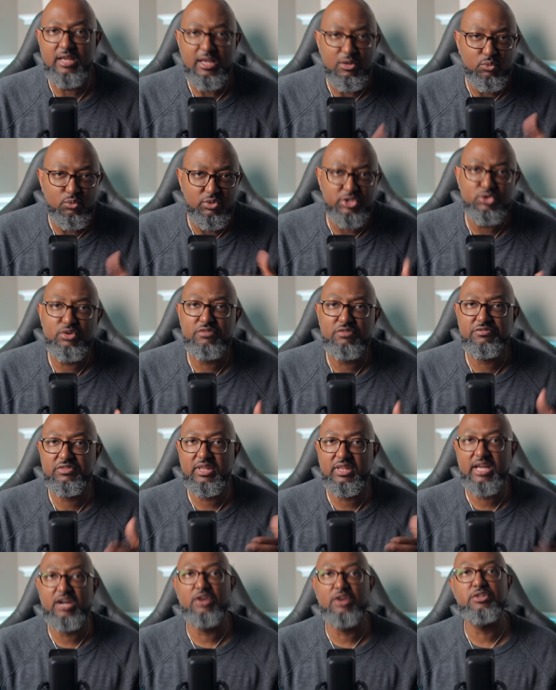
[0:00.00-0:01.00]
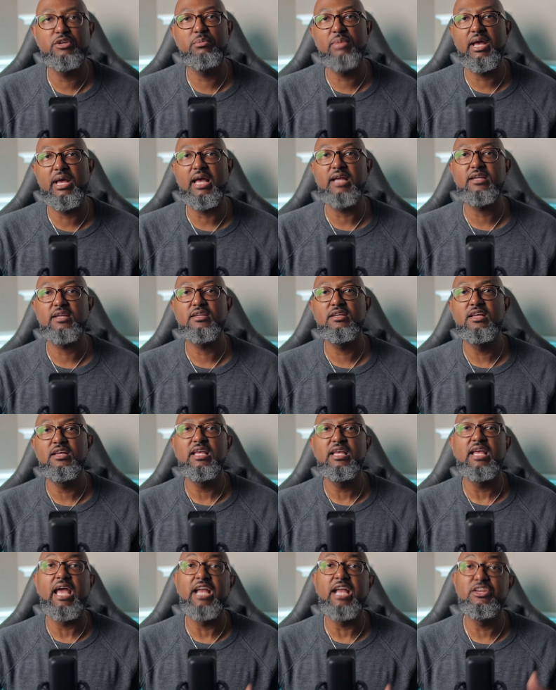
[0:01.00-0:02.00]
When you are flat on your back
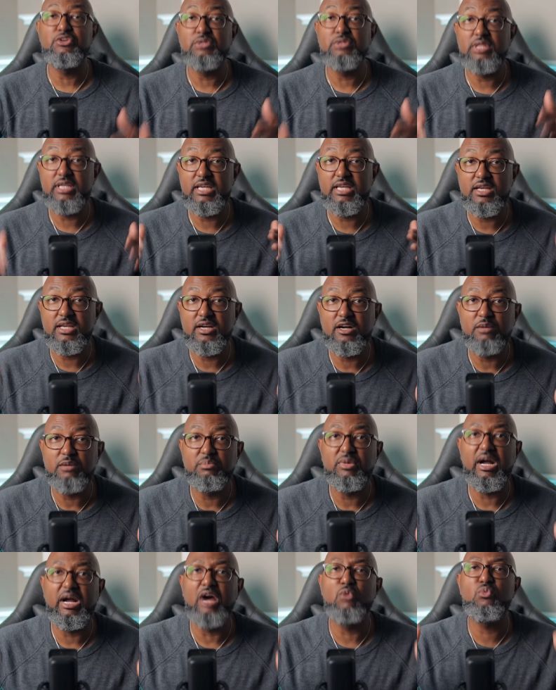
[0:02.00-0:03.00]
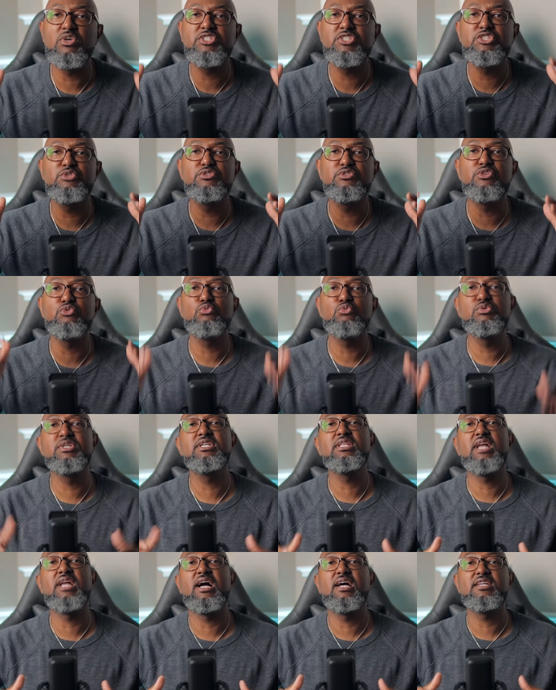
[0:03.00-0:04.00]
and you're looking up, I want you to
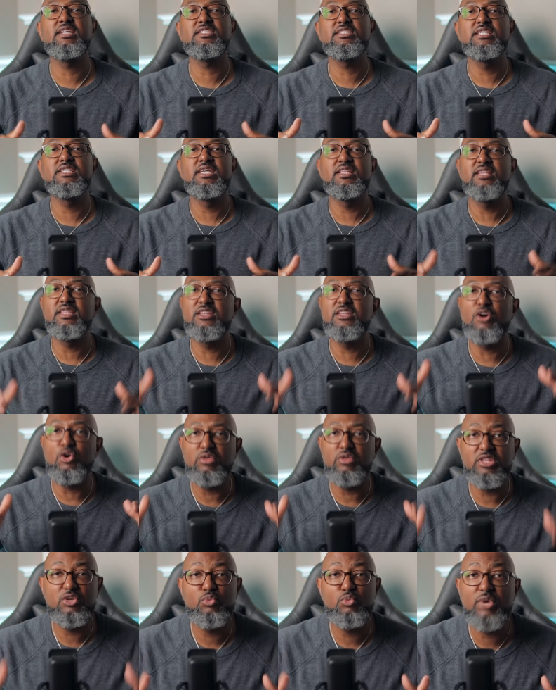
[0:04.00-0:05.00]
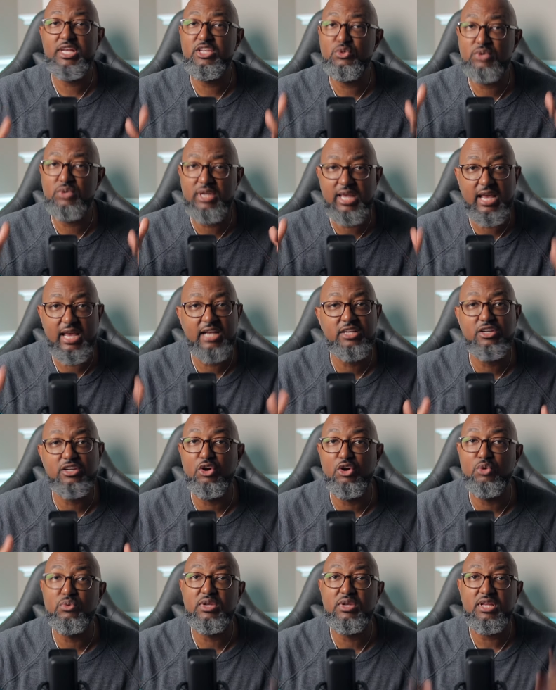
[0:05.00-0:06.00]
realize that the only way you can
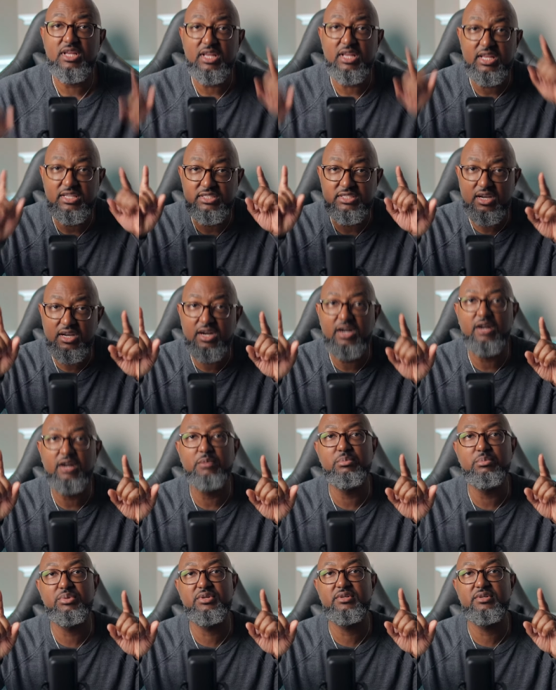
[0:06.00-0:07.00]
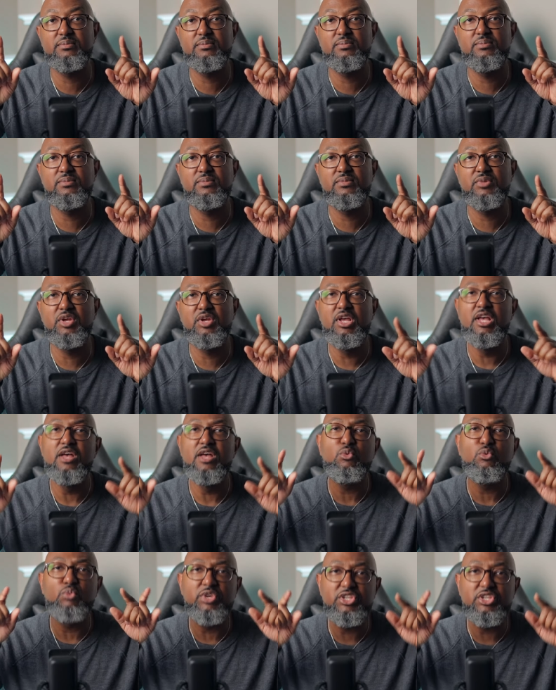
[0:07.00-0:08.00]
go is up.
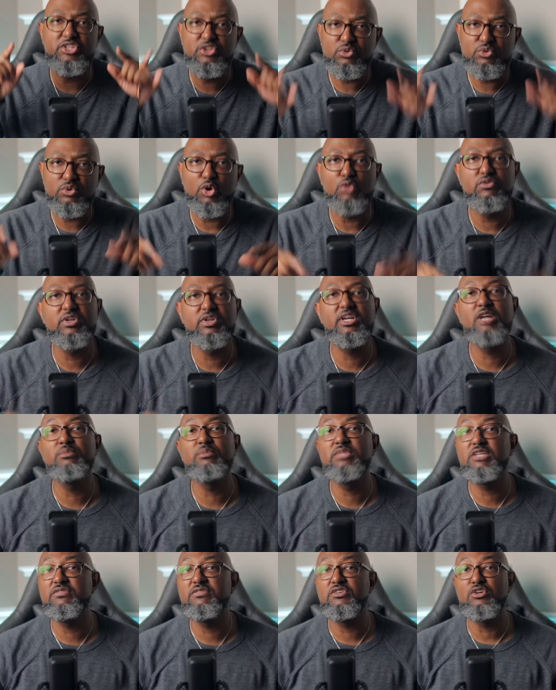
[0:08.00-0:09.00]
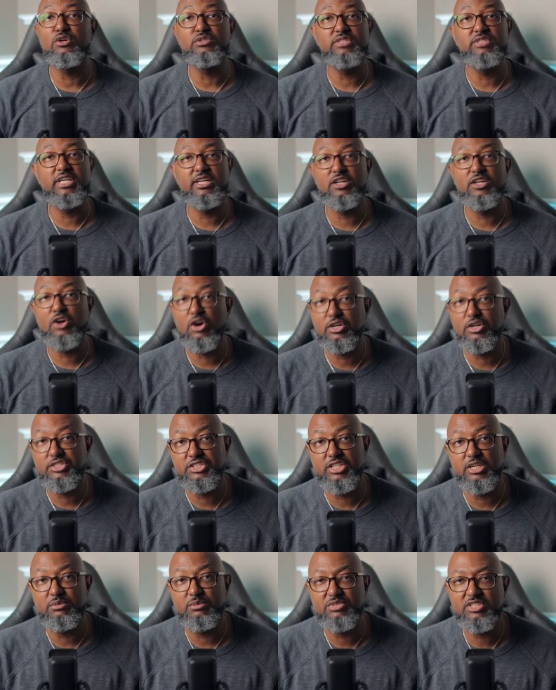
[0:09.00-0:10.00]
When you overcome difficulty and
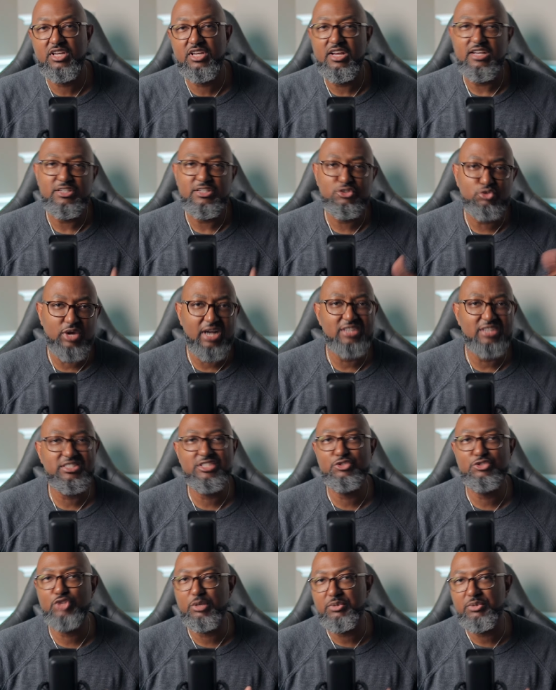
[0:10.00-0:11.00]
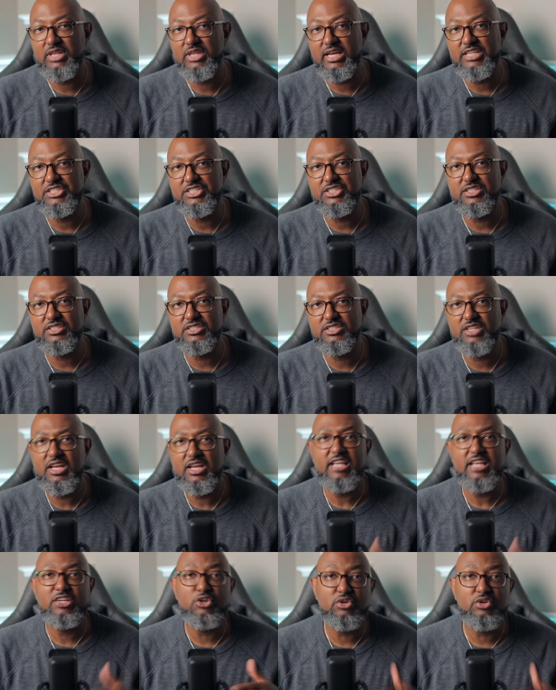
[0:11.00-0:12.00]
hardships, trials and tribulations,
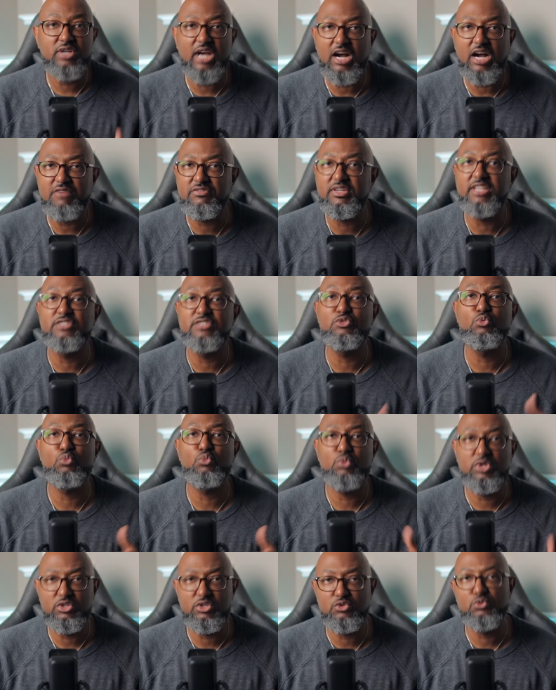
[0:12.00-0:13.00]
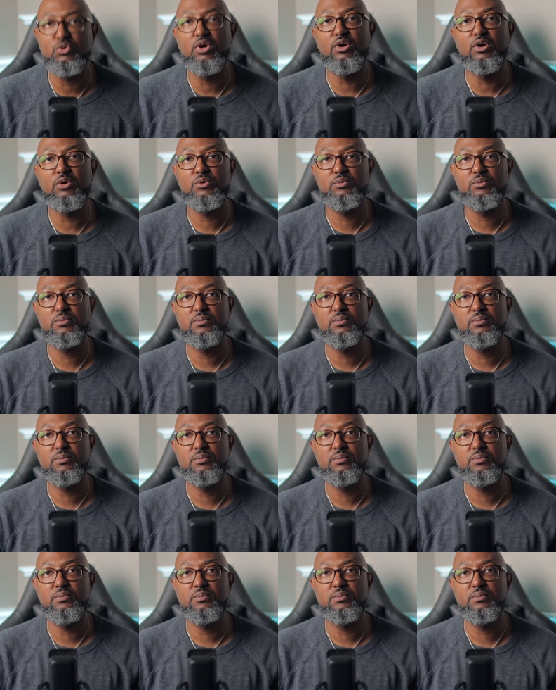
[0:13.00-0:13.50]
your confidence will grow.